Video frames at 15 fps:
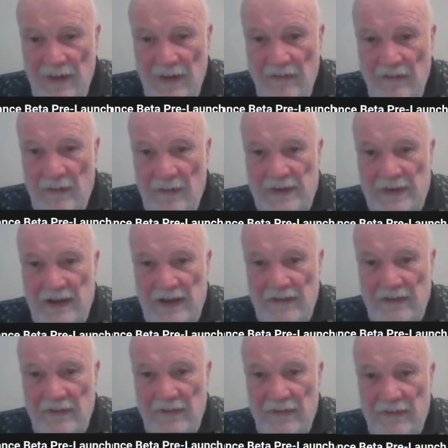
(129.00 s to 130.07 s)

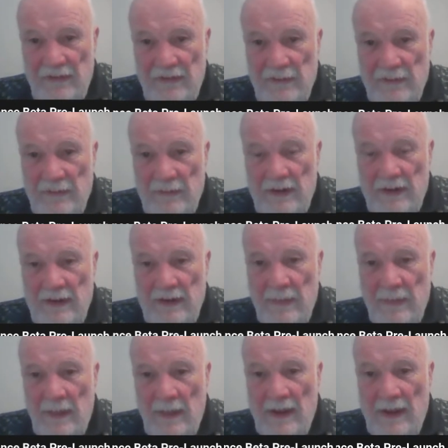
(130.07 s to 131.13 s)
Ramachandra from
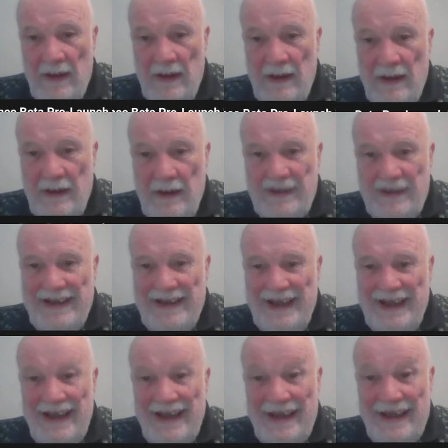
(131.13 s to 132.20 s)

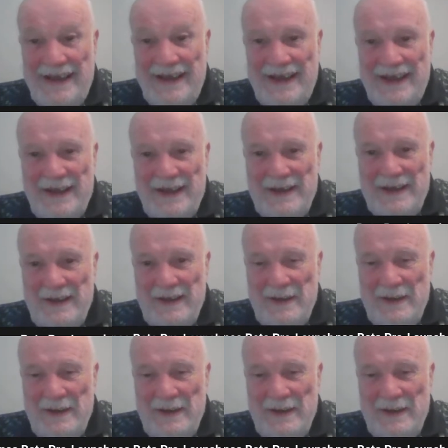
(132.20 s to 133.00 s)
India,